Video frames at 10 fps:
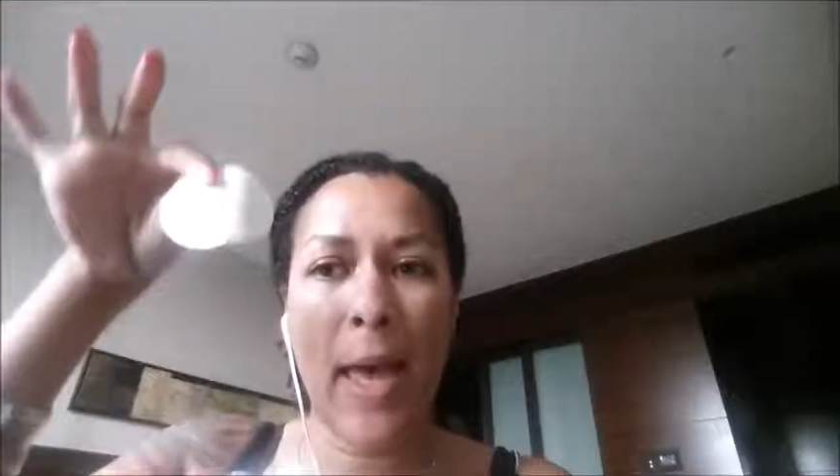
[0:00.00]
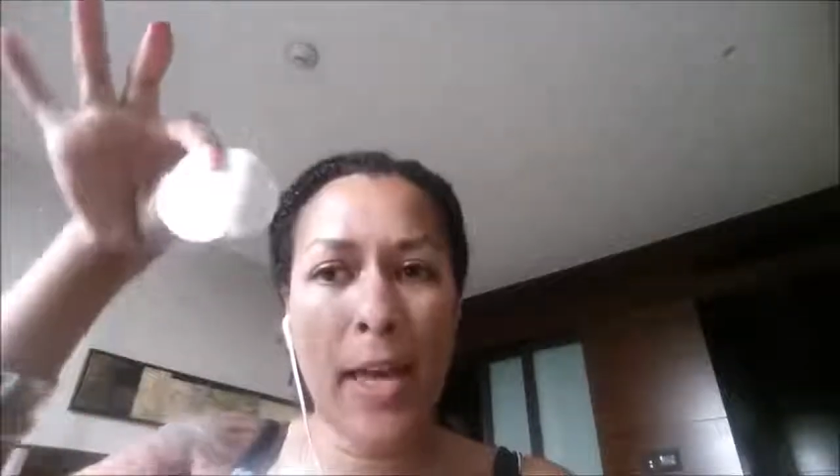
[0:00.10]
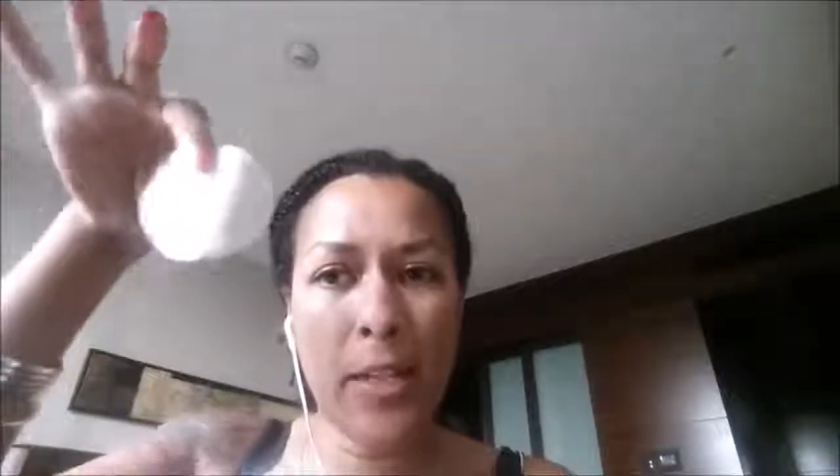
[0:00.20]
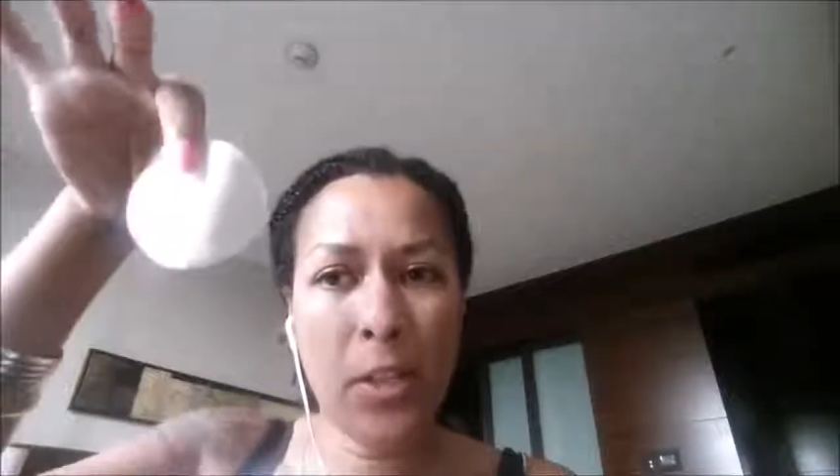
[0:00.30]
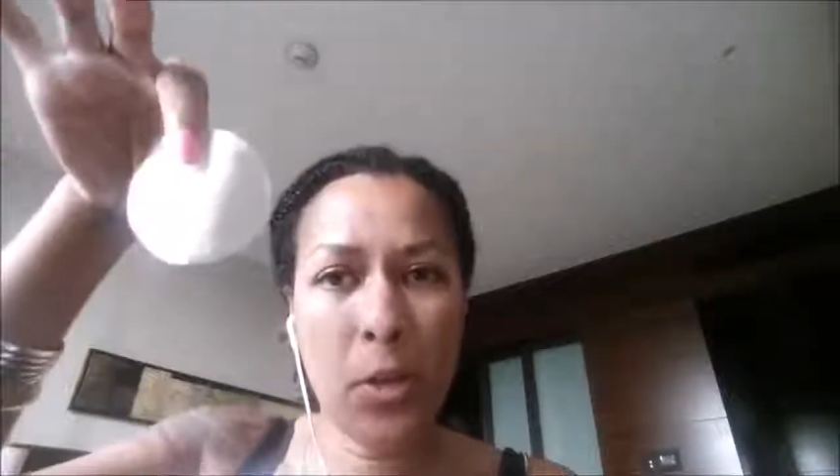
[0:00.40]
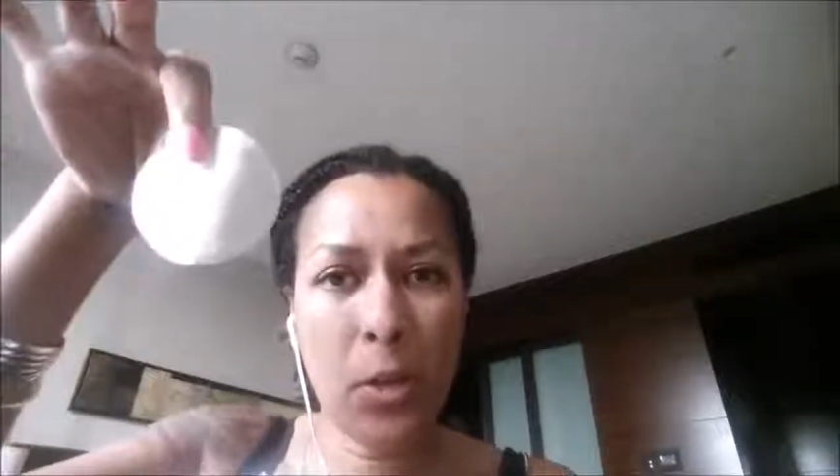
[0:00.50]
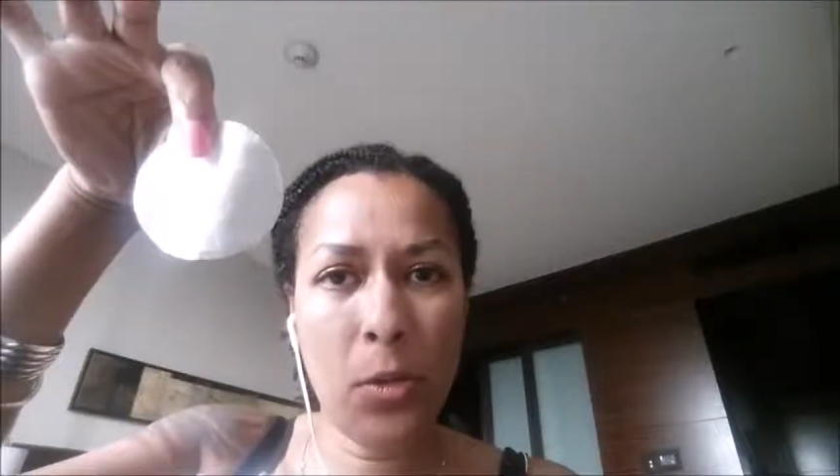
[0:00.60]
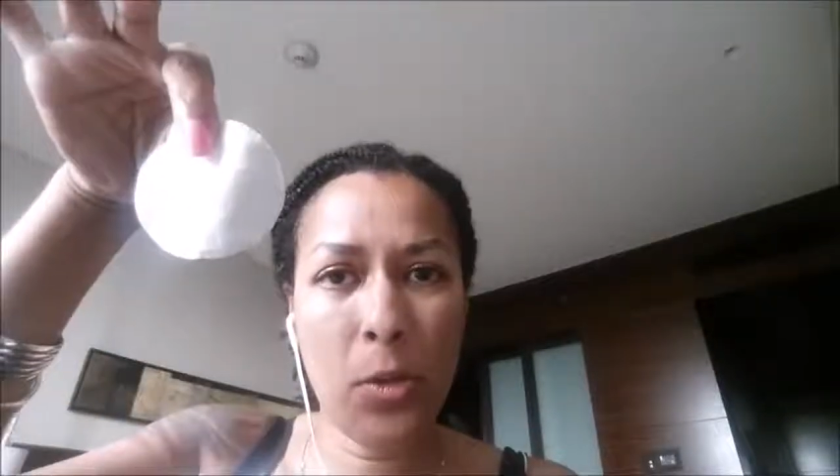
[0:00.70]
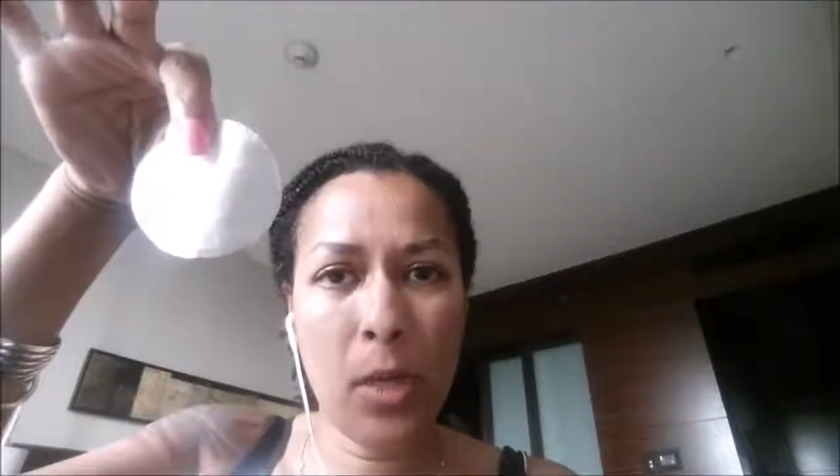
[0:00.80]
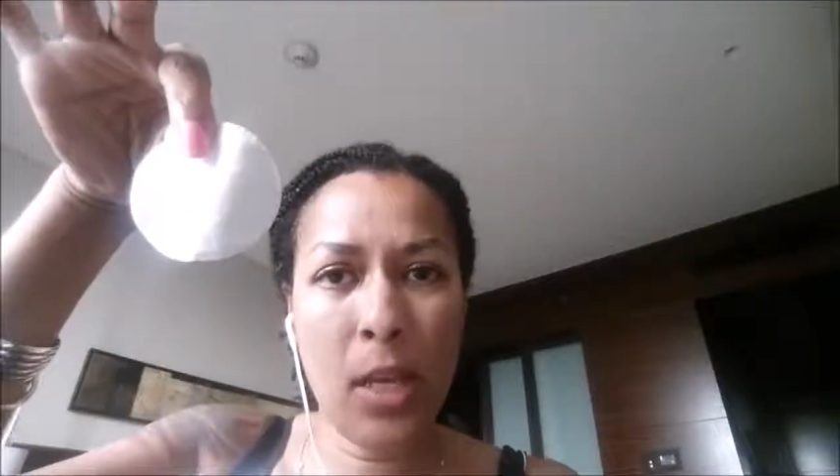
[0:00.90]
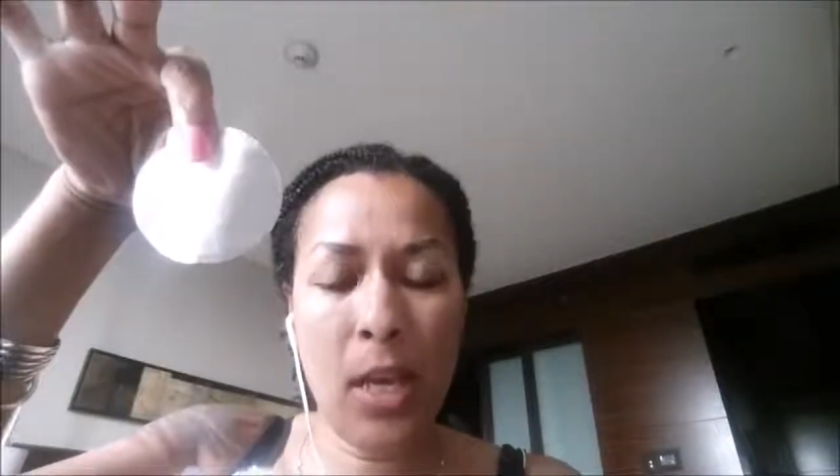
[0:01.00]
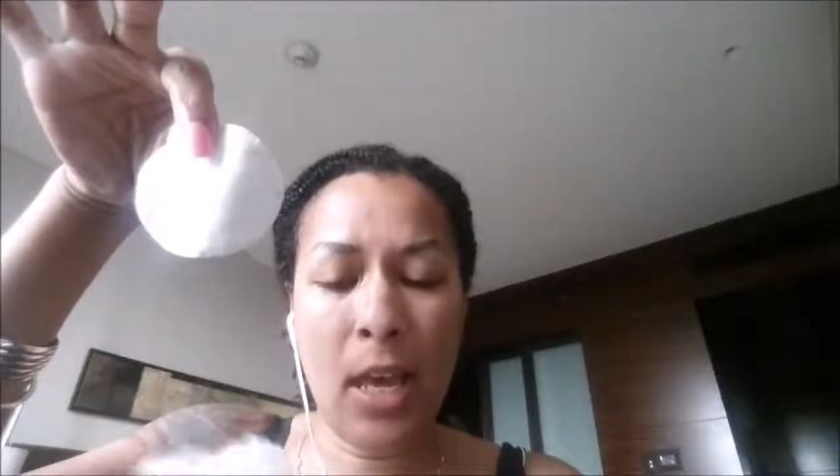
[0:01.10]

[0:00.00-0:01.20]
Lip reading: pads you use.